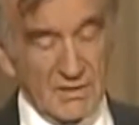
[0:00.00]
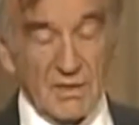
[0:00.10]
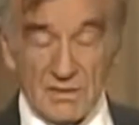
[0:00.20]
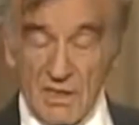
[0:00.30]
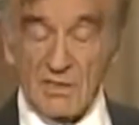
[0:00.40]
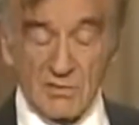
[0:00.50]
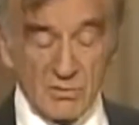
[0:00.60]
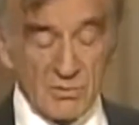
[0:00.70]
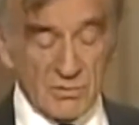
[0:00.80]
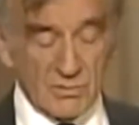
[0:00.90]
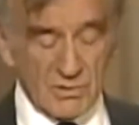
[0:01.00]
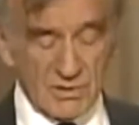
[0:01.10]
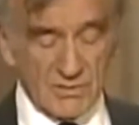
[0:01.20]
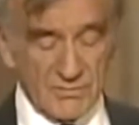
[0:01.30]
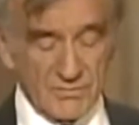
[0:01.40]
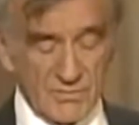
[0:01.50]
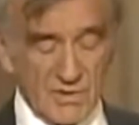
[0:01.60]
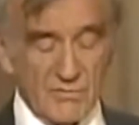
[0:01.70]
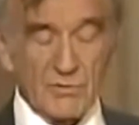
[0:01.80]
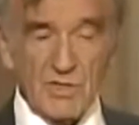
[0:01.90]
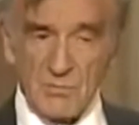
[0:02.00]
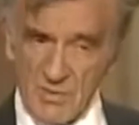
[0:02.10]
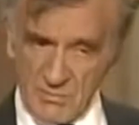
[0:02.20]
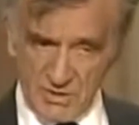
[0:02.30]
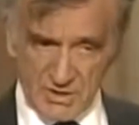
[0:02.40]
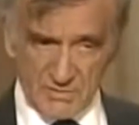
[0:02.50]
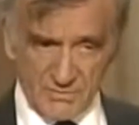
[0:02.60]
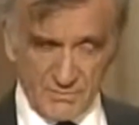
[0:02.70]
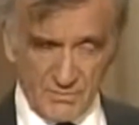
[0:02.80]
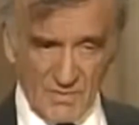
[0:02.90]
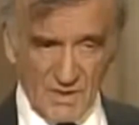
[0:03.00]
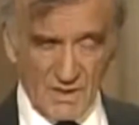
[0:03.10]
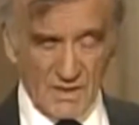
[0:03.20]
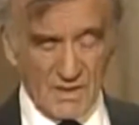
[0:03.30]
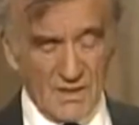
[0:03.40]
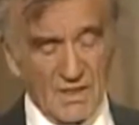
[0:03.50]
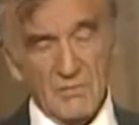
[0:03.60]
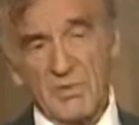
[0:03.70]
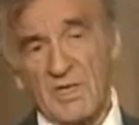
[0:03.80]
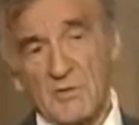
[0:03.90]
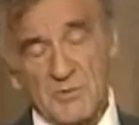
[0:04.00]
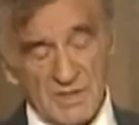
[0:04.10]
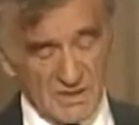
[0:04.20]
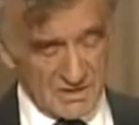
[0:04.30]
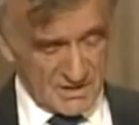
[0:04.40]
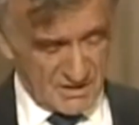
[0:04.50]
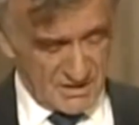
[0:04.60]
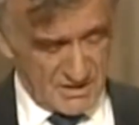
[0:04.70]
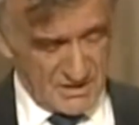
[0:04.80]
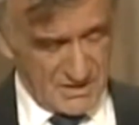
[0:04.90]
That they too would remember and bear witness.